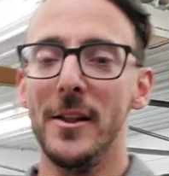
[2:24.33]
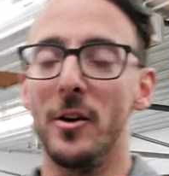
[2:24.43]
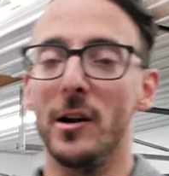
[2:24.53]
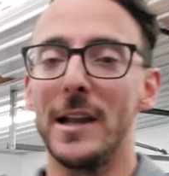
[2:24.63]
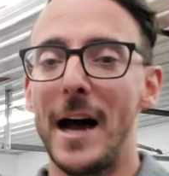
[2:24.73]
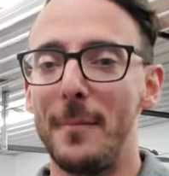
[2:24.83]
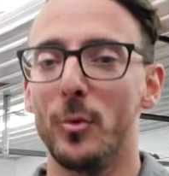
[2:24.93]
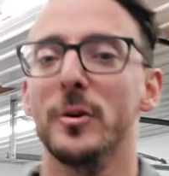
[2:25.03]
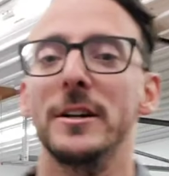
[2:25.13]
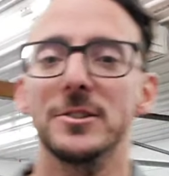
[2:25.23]
they're a lot
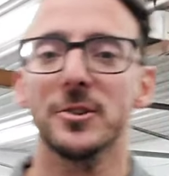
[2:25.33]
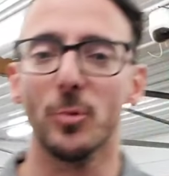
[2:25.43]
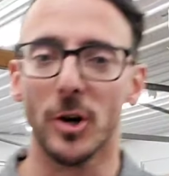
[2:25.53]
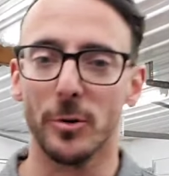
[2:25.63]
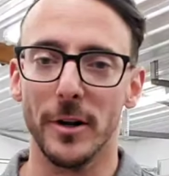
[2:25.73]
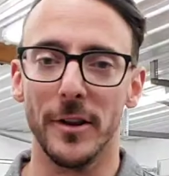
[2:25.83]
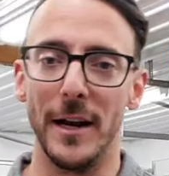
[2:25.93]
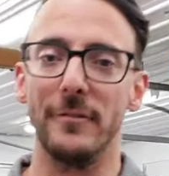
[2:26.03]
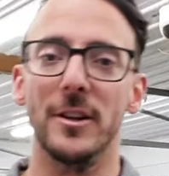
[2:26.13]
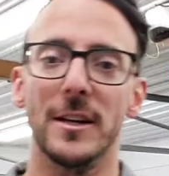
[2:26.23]
more easier to work with
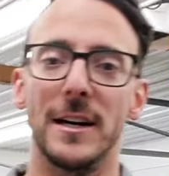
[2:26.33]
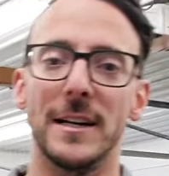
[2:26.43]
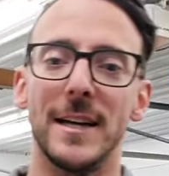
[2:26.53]
and everything like